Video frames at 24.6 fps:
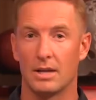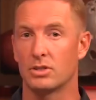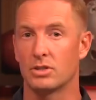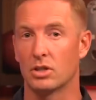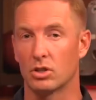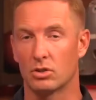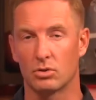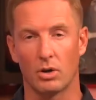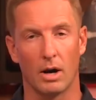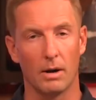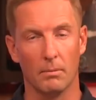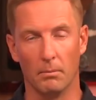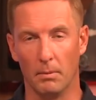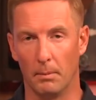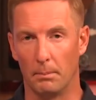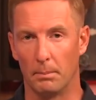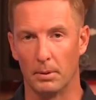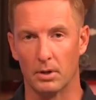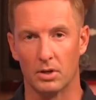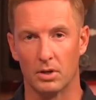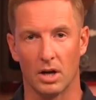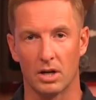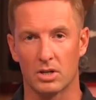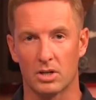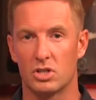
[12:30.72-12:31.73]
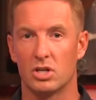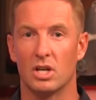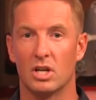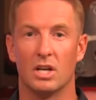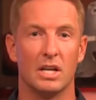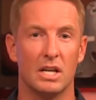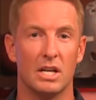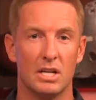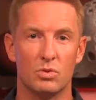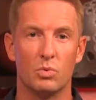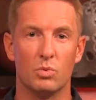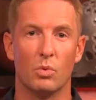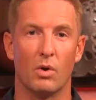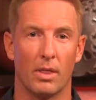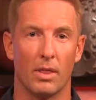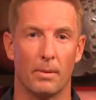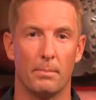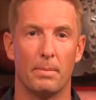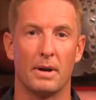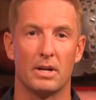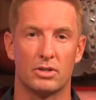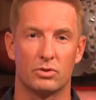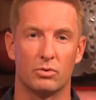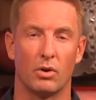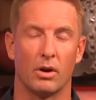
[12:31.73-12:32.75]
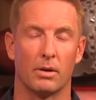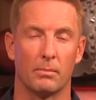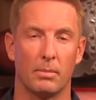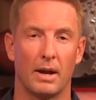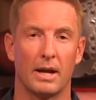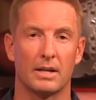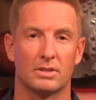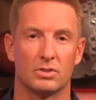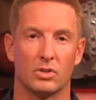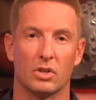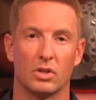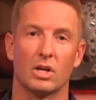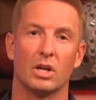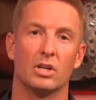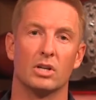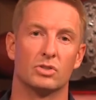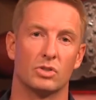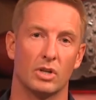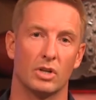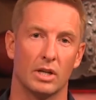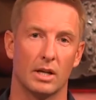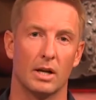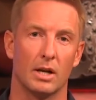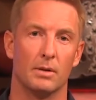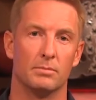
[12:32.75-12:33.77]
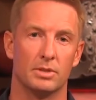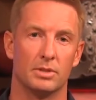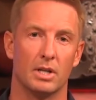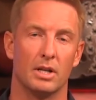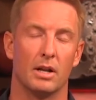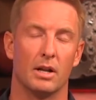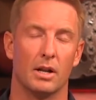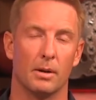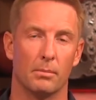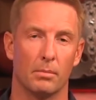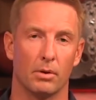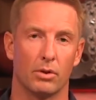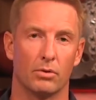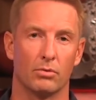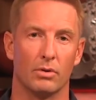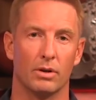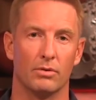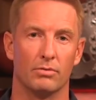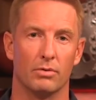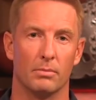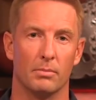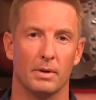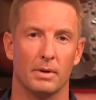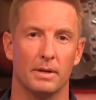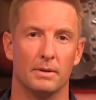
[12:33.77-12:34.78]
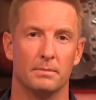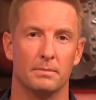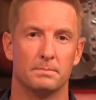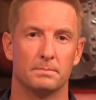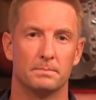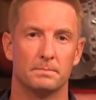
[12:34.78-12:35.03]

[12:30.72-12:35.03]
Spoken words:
That's incredible production. He's one of the best running backs in the country. He comes in at number 3 for me.